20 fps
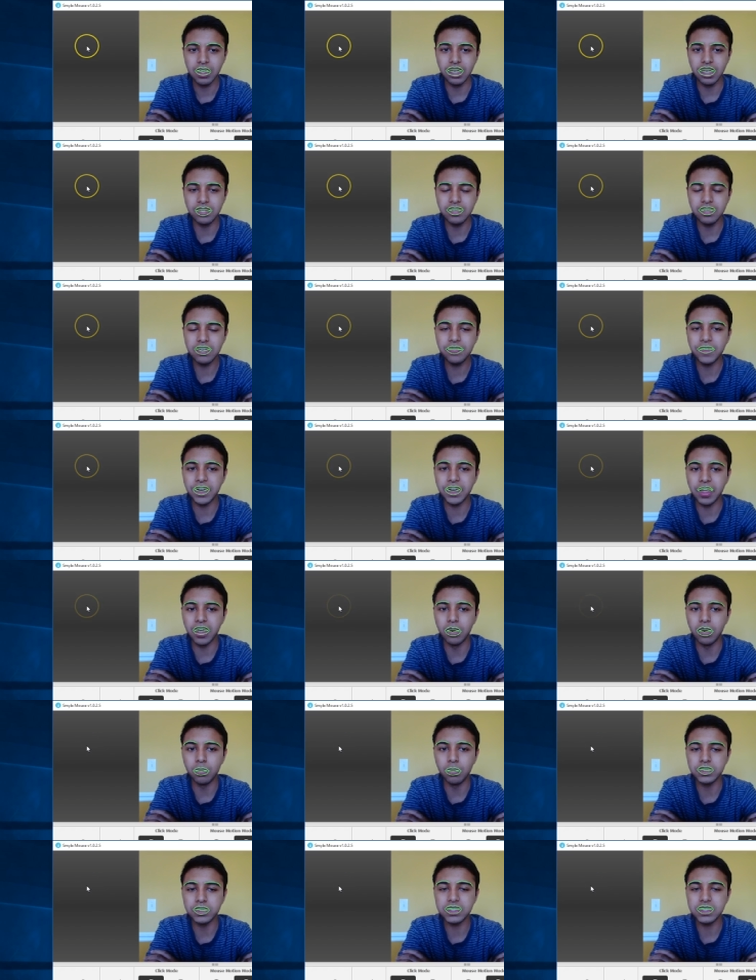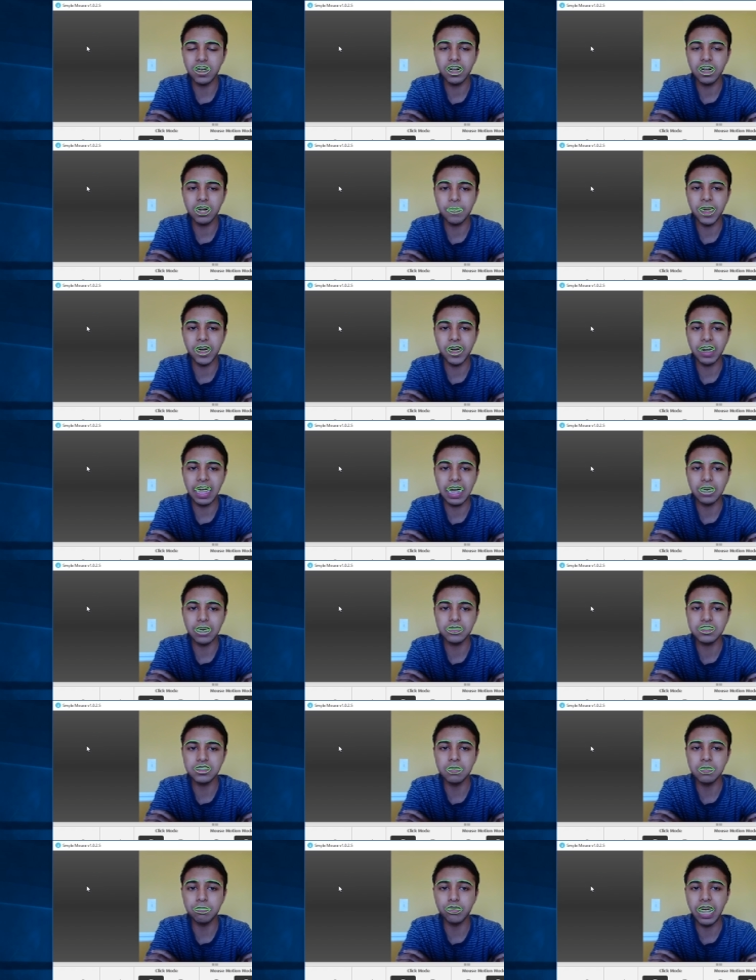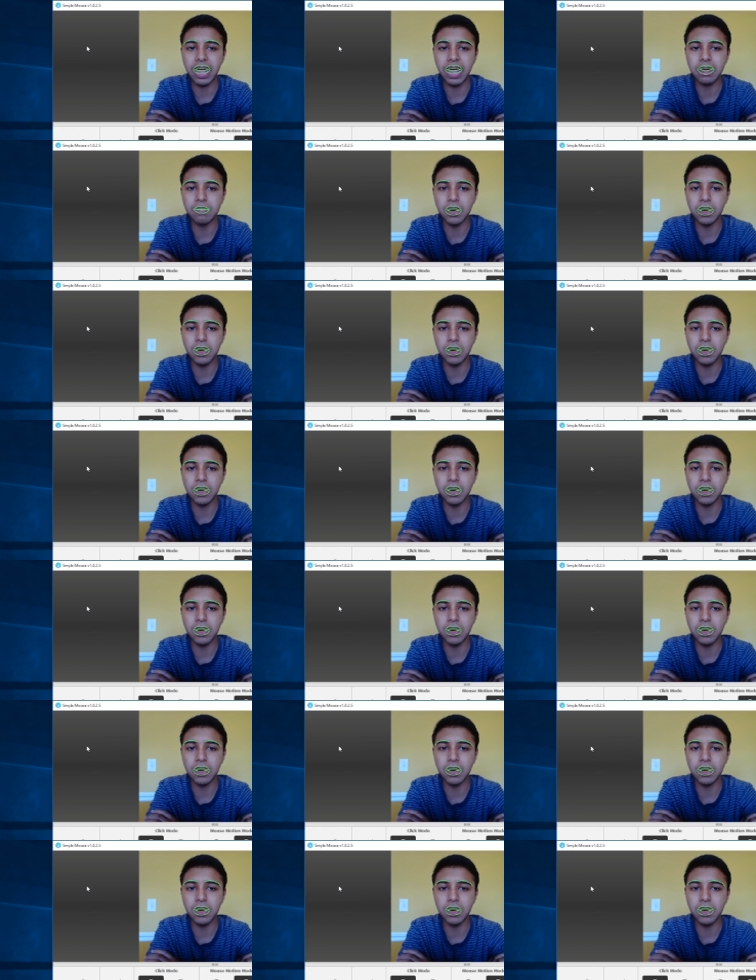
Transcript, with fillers: In this video, we'll talk about how simple head